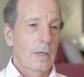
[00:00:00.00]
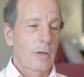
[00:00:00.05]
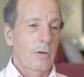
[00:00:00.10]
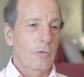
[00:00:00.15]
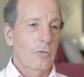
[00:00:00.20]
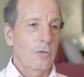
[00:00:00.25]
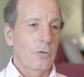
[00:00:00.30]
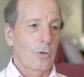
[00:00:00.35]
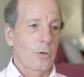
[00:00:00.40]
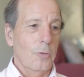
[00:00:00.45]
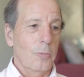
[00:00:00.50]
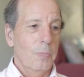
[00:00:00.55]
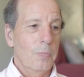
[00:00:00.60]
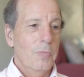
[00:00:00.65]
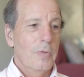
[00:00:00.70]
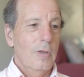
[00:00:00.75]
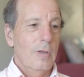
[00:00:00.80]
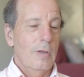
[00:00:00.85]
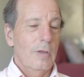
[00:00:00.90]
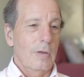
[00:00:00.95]
And so,
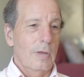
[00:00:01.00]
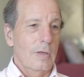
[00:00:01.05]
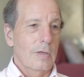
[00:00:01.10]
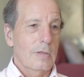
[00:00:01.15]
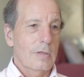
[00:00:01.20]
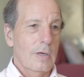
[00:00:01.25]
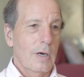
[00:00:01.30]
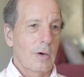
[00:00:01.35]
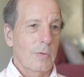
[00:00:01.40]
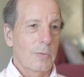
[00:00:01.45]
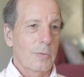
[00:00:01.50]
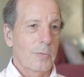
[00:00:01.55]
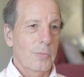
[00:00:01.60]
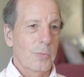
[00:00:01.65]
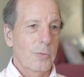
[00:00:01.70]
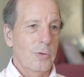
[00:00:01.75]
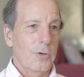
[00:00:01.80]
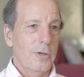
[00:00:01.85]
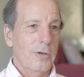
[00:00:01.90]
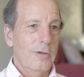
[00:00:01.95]
you know, you start
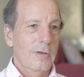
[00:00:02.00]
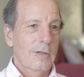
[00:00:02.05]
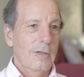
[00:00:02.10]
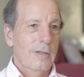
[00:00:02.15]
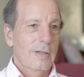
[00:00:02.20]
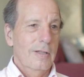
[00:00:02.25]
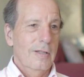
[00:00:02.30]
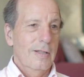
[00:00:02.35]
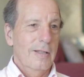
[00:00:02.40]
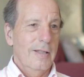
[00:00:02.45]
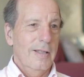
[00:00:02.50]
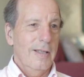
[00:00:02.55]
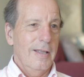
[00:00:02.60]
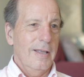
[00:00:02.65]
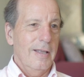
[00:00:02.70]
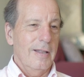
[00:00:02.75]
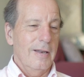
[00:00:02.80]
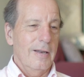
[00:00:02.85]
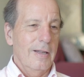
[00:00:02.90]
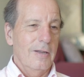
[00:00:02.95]
with wood,
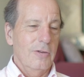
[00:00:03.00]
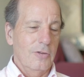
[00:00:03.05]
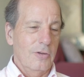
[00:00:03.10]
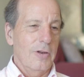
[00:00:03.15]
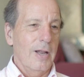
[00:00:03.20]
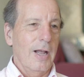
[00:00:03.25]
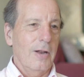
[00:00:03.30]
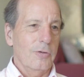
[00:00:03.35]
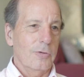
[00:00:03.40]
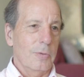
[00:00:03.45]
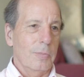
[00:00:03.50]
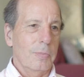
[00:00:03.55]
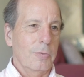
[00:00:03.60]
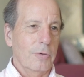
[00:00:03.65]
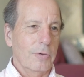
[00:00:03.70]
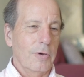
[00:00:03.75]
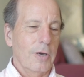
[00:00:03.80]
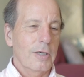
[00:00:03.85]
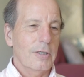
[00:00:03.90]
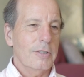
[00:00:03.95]
and it's a natural
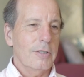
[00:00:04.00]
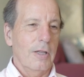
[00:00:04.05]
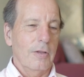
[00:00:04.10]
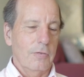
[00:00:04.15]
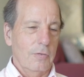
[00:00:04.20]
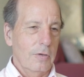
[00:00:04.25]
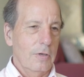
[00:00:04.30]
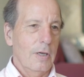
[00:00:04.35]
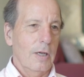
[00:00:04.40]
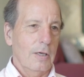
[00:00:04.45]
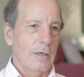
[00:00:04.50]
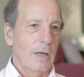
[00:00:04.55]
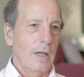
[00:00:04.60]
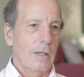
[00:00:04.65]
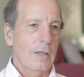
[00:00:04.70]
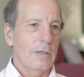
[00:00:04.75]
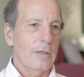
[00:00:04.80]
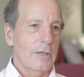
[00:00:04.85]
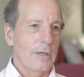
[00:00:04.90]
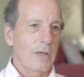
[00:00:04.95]
progression. As the
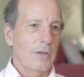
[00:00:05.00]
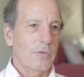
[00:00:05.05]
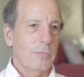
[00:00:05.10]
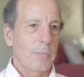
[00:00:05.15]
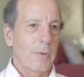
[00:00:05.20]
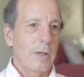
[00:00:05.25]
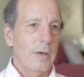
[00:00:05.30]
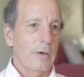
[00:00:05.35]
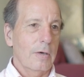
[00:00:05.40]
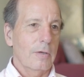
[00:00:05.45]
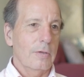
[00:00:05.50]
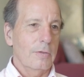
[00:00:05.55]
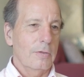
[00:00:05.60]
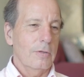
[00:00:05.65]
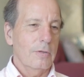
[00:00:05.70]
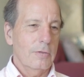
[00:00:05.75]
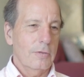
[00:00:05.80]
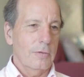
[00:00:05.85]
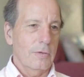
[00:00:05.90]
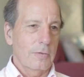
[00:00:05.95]
technology gets better, you
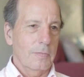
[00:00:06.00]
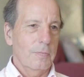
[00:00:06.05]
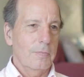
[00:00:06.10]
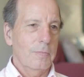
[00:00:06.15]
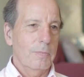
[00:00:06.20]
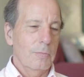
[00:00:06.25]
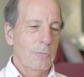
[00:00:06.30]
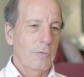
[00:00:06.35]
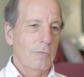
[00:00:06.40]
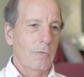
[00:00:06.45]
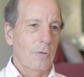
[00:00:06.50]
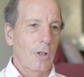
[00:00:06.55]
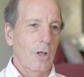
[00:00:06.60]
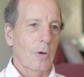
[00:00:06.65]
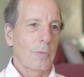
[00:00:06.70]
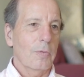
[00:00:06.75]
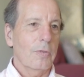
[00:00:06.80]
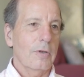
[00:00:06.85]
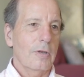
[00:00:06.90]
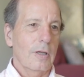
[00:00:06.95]
just sort of move
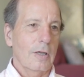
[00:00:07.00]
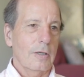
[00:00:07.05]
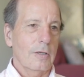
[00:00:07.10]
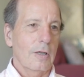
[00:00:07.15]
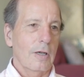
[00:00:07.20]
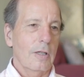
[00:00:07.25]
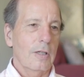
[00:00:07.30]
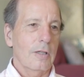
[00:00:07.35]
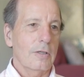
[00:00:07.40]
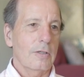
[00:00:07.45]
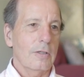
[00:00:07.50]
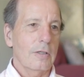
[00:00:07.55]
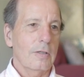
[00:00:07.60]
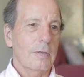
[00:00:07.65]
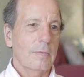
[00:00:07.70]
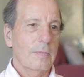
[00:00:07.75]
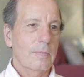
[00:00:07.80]
along with the technology.